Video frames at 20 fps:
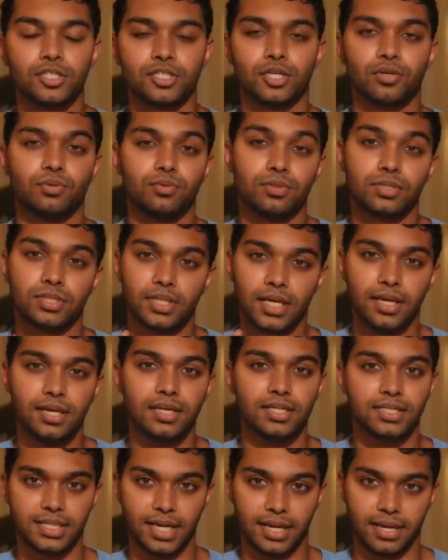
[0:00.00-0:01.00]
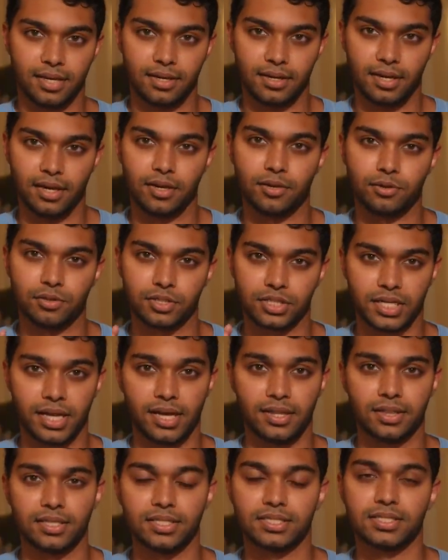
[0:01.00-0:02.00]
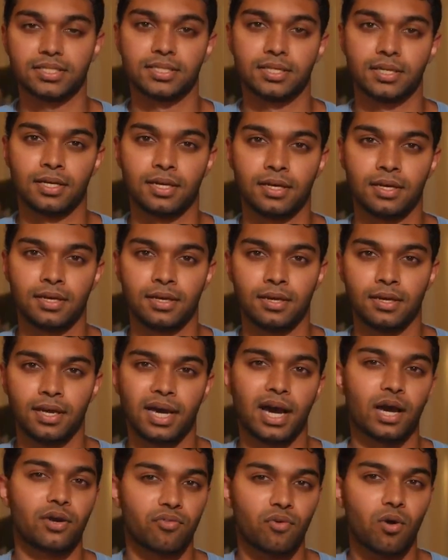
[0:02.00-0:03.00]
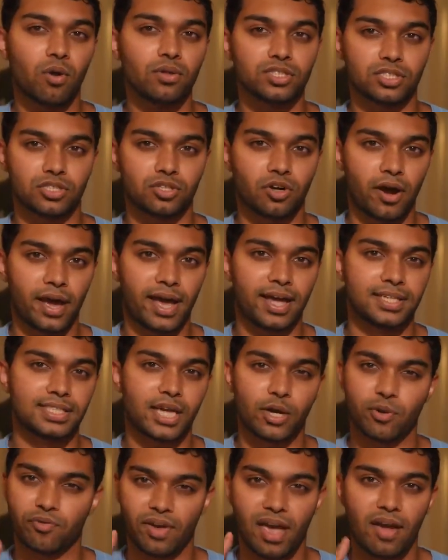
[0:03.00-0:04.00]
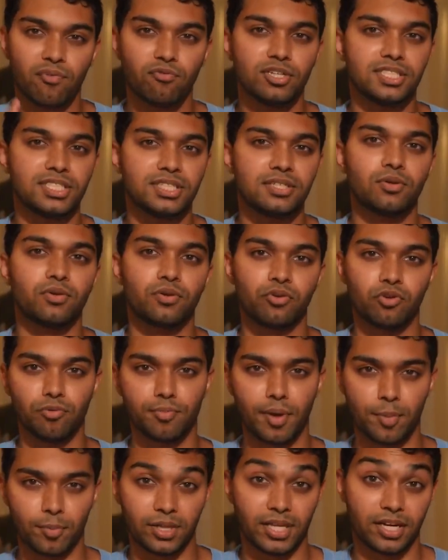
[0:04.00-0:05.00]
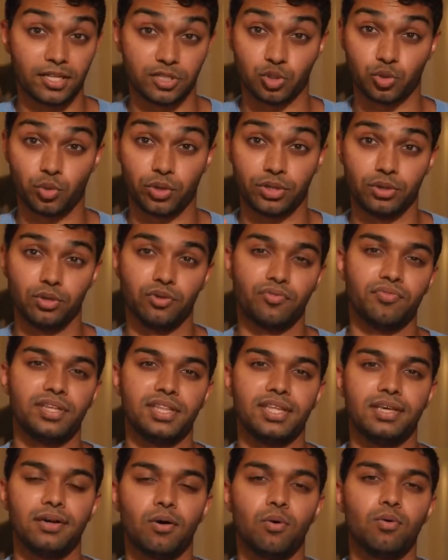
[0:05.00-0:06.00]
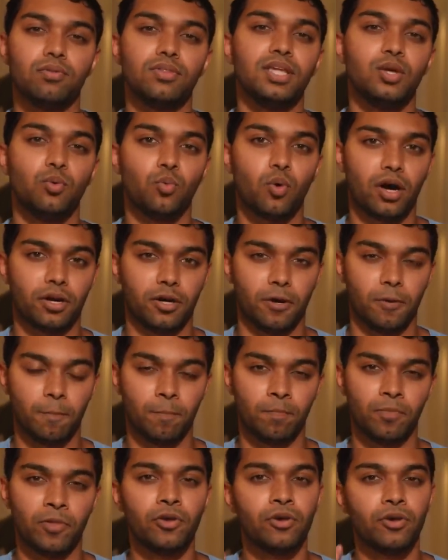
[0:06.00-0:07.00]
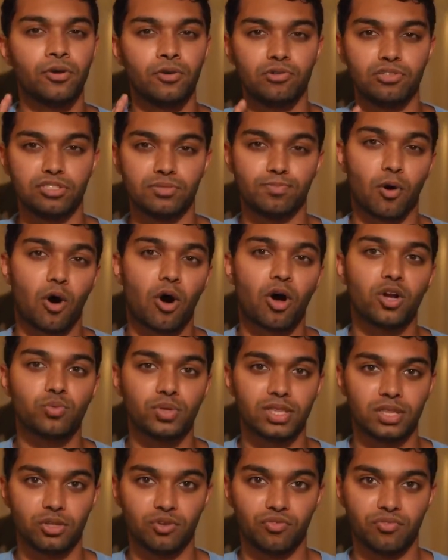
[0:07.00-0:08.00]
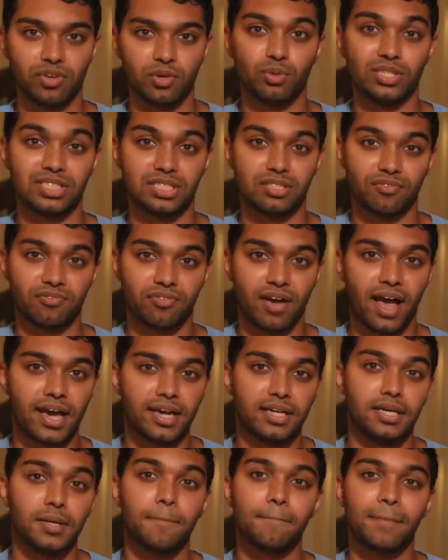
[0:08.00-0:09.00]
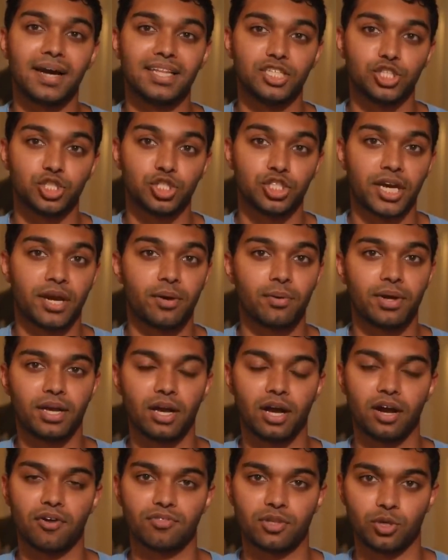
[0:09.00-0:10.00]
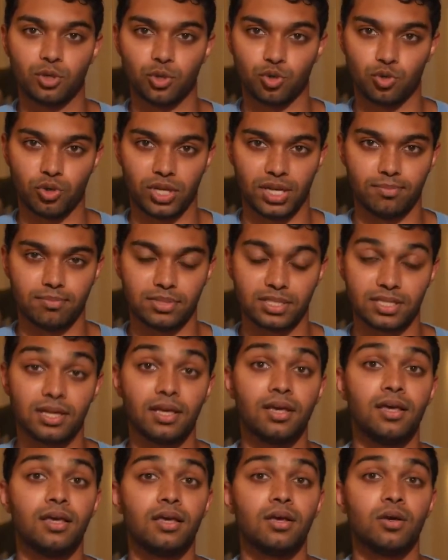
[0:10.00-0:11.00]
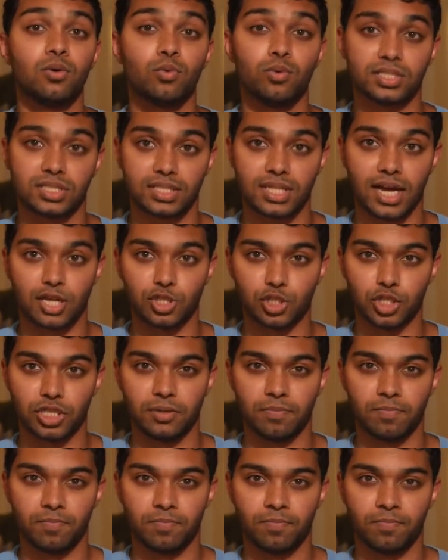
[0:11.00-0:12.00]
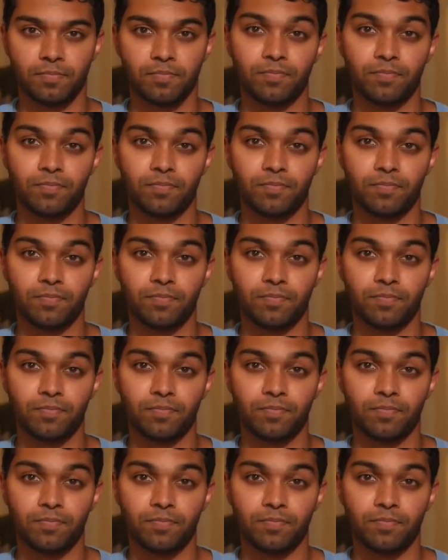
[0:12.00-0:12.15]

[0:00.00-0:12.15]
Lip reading: So take a second and understand this. Out of all the Straw Hats, out of every single crew member that has joined Luffy, the only one whose bond with Luffy was defined by the sharing of their dreams was Sanji.